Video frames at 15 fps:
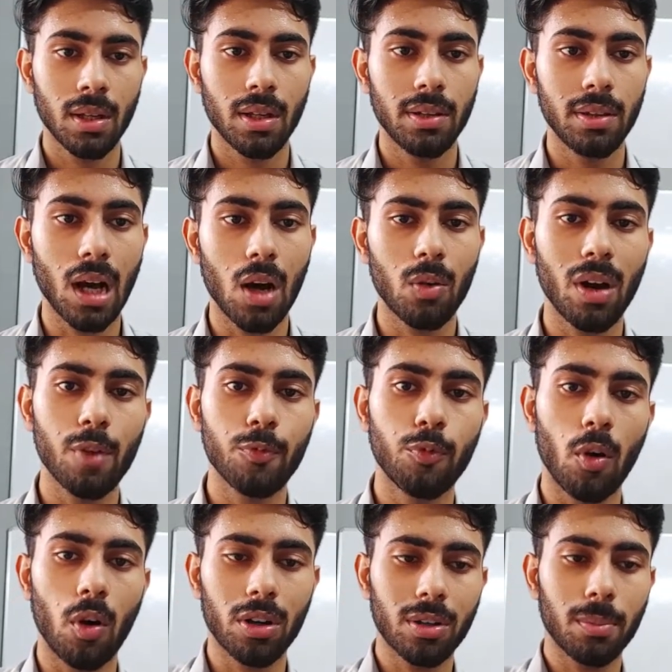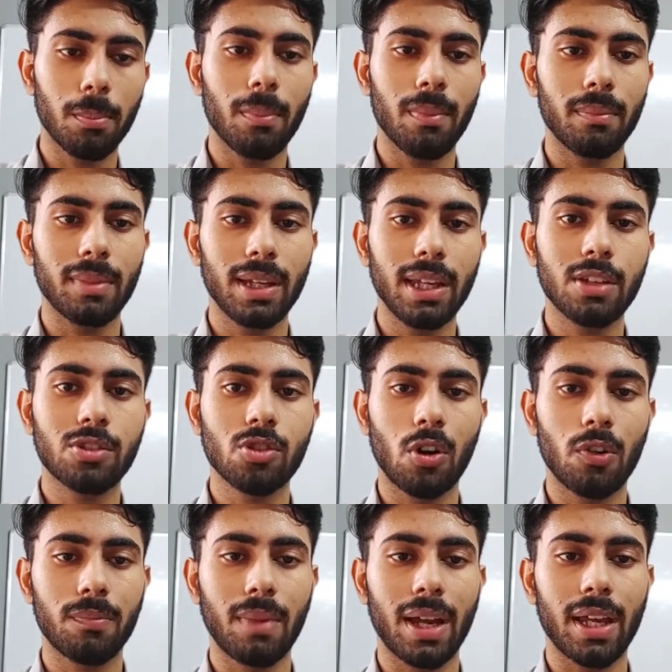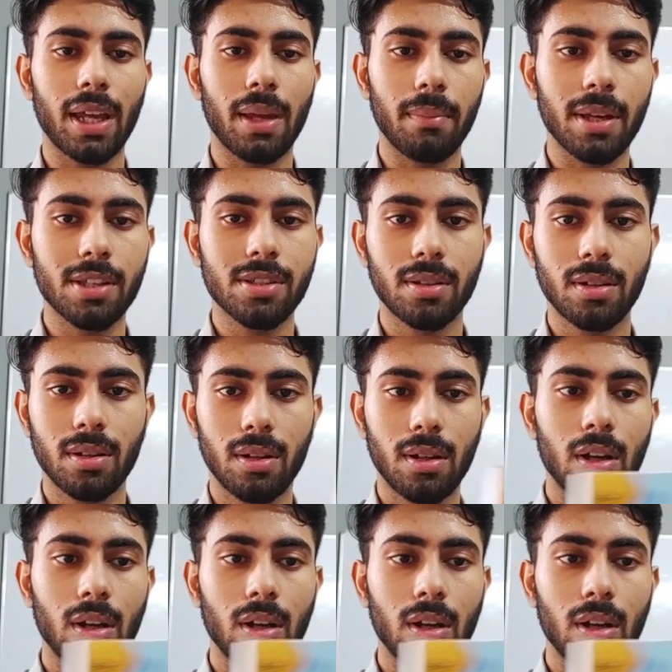Now I want each of my image